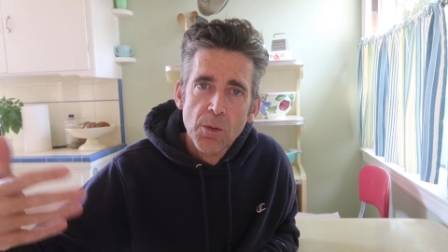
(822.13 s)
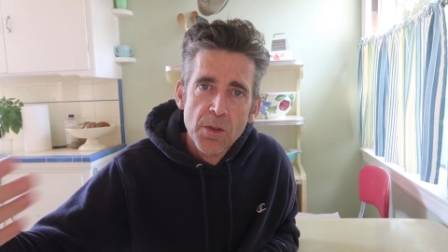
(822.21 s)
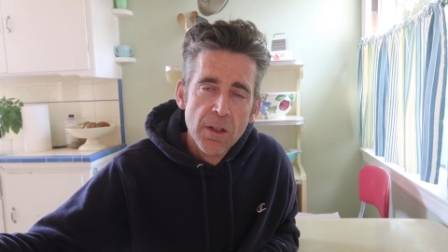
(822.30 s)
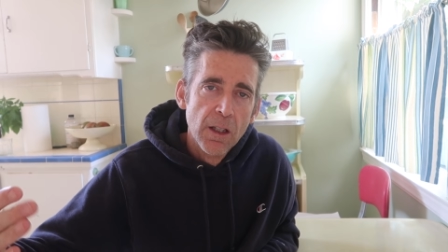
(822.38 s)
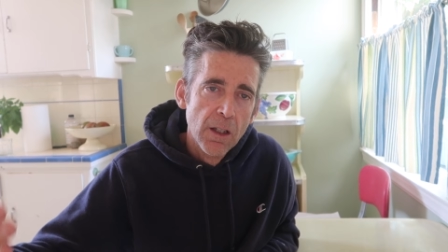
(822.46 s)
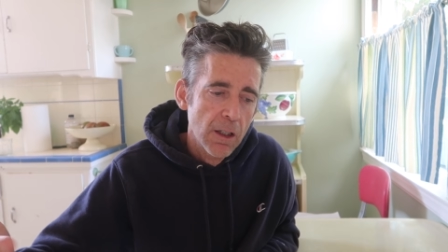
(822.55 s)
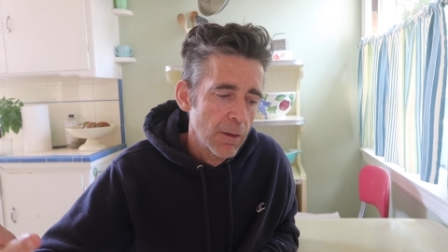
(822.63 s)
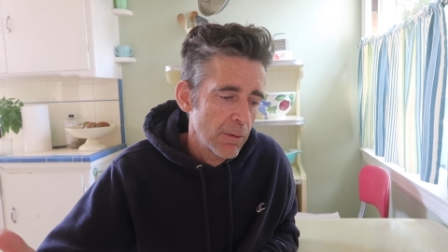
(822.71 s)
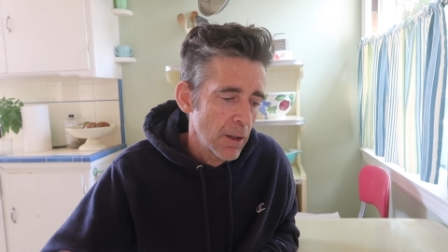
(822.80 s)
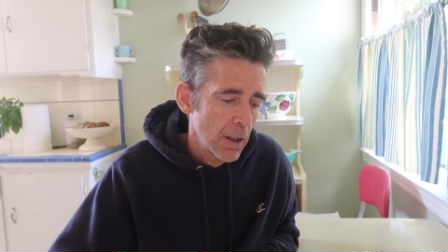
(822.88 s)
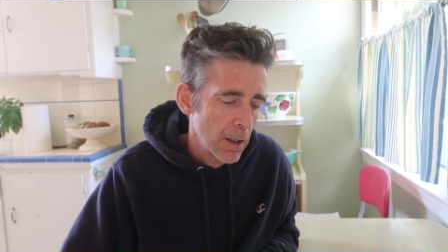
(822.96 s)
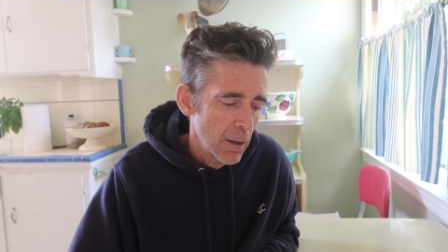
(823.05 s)
So it was like
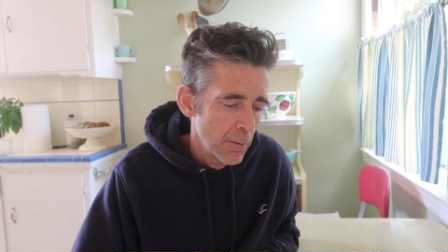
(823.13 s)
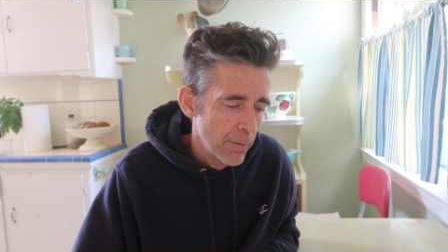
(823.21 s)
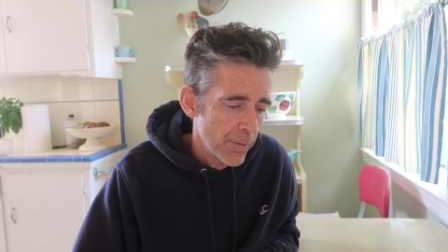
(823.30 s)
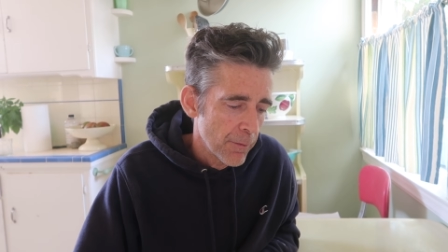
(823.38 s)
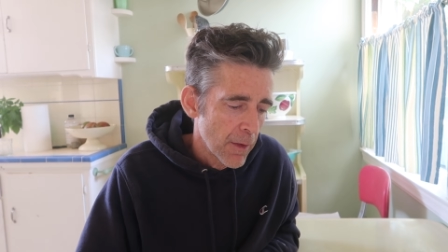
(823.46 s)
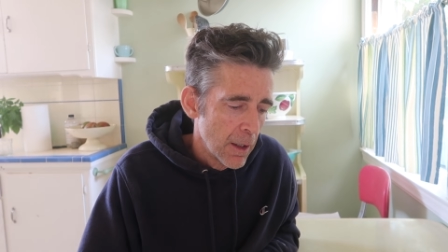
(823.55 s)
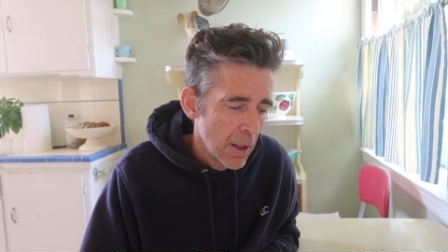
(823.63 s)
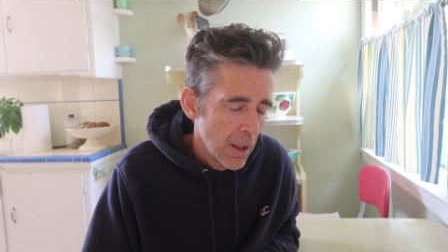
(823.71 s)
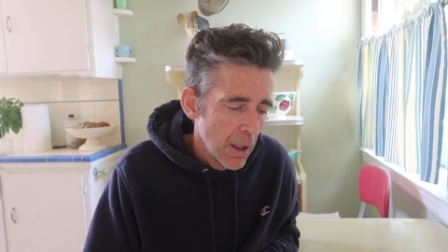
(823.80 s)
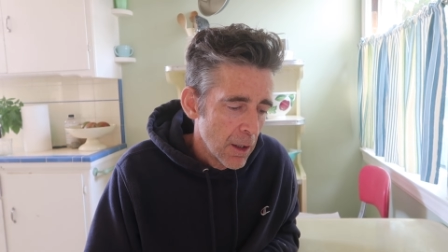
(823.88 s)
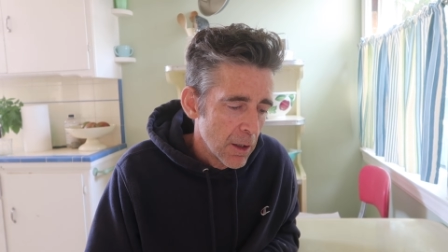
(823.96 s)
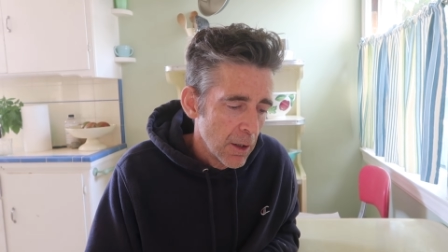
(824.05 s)
a, um,
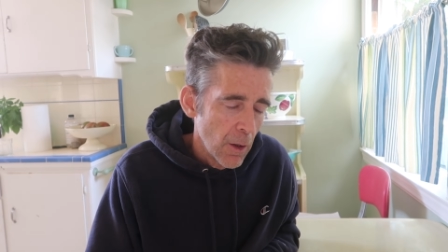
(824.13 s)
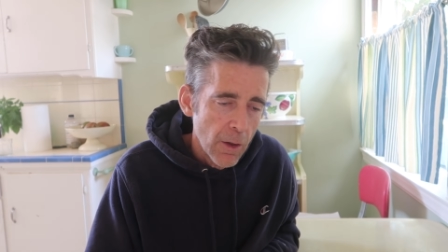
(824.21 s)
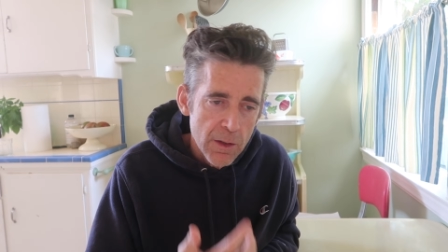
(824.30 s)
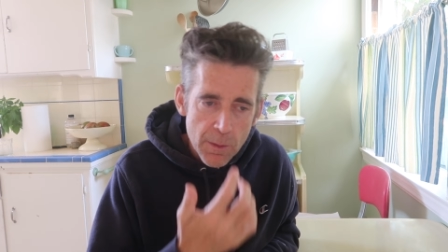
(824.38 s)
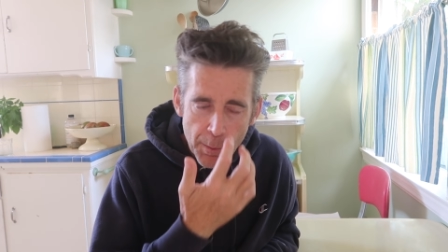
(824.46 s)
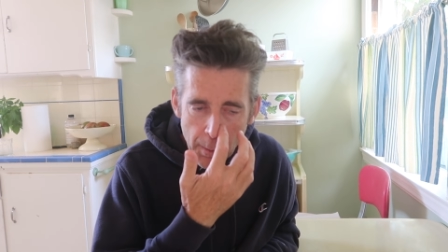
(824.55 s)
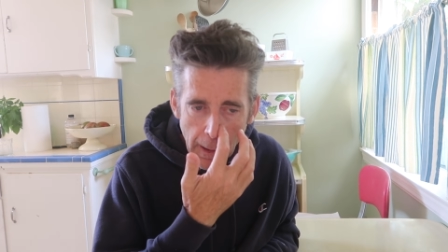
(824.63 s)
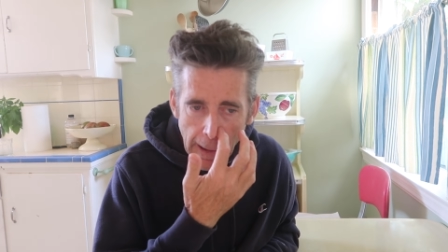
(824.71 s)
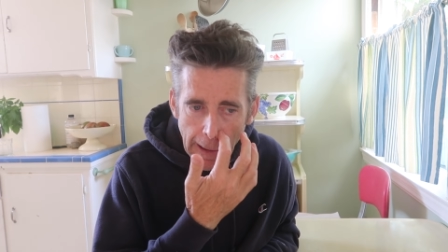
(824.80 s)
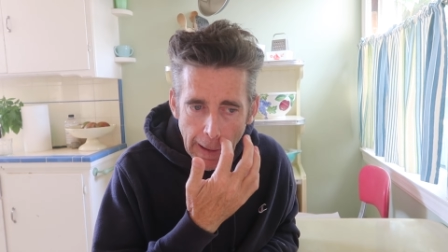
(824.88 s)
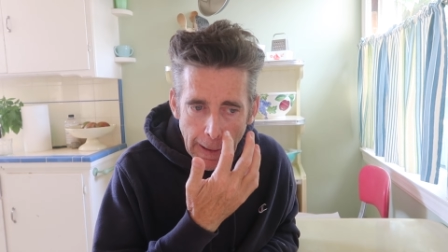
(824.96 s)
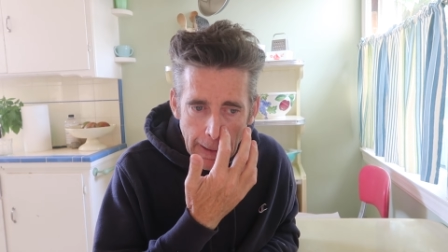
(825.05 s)
you know, I was
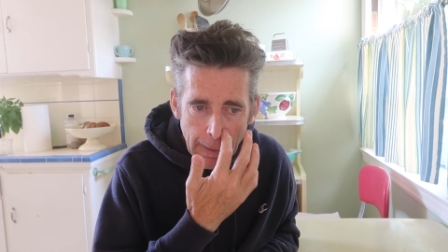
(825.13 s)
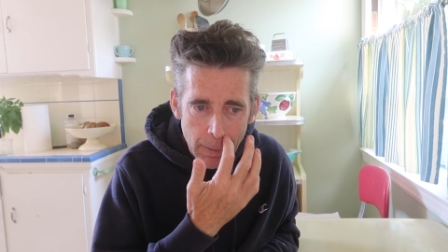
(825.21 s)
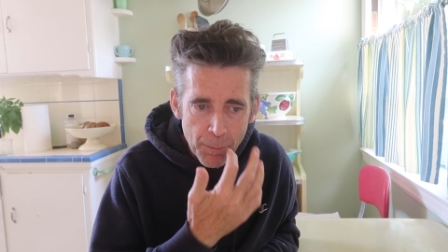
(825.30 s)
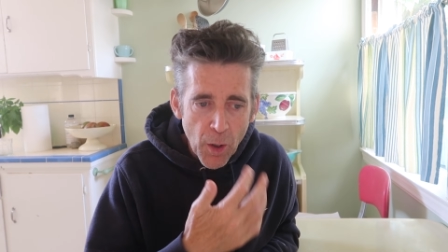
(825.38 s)
uh,